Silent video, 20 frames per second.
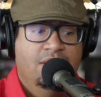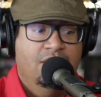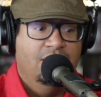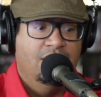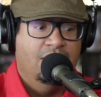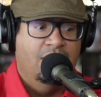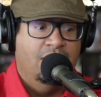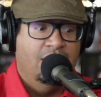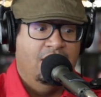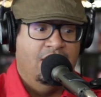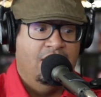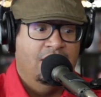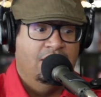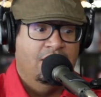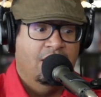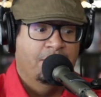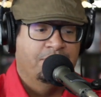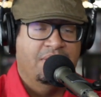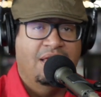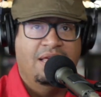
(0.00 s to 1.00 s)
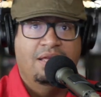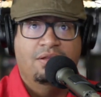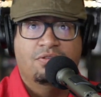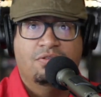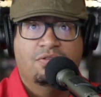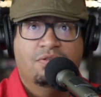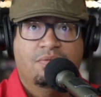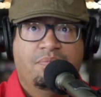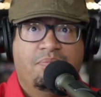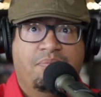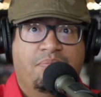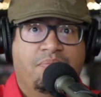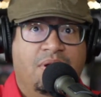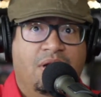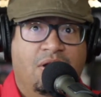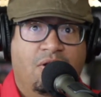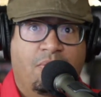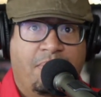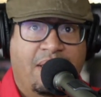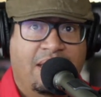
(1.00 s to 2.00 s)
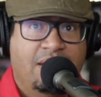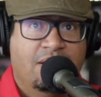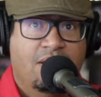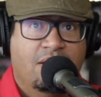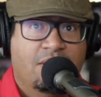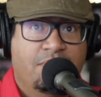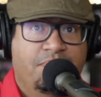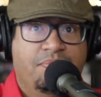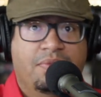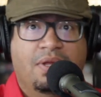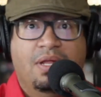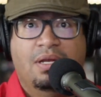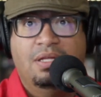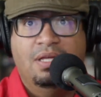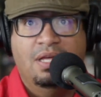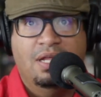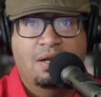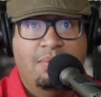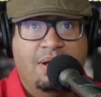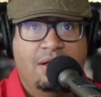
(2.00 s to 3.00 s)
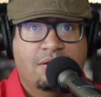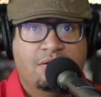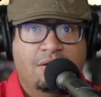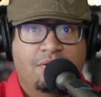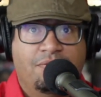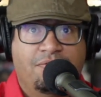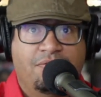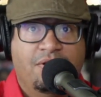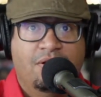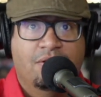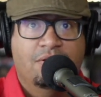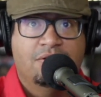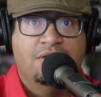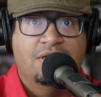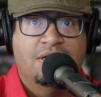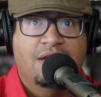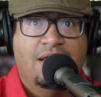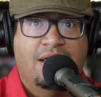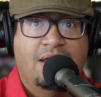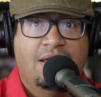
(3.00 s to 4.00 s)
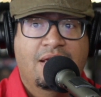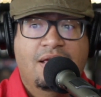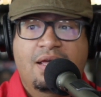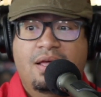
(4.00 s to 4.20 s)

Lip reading: updates, putting a little paint on them, and get them out to the field today.